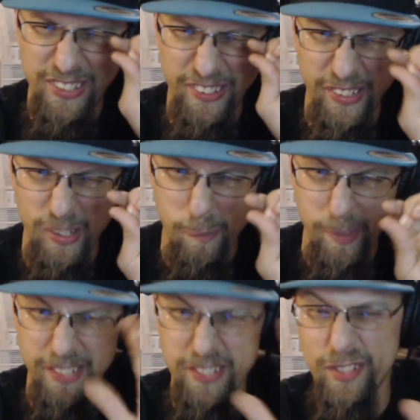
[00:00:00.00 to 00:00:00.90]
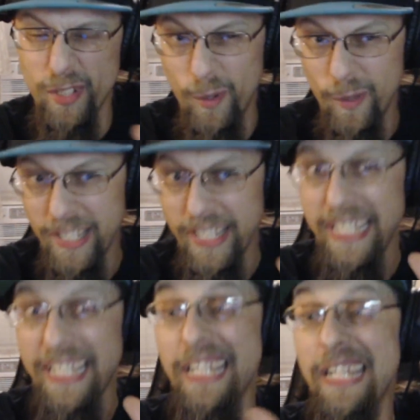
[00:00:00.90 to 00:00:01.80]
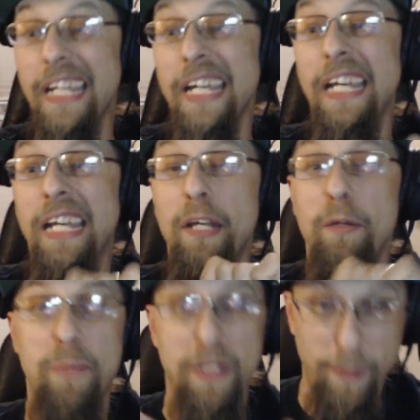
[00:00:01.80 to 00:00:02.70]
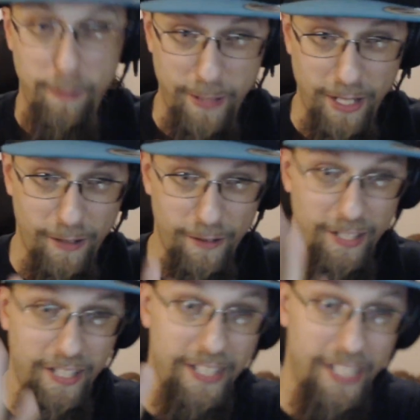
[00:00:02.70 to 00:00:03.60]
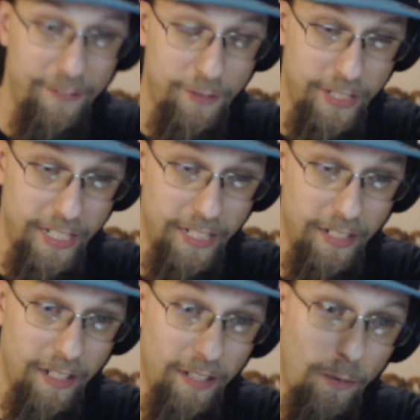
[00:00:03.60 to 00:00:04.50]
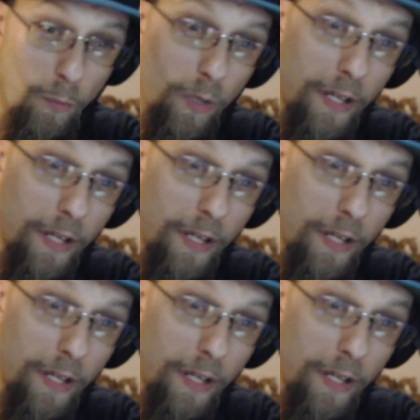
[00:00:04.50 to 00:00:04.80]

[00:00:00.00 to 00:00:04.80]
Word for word: a little bit. So be prepared if you get one of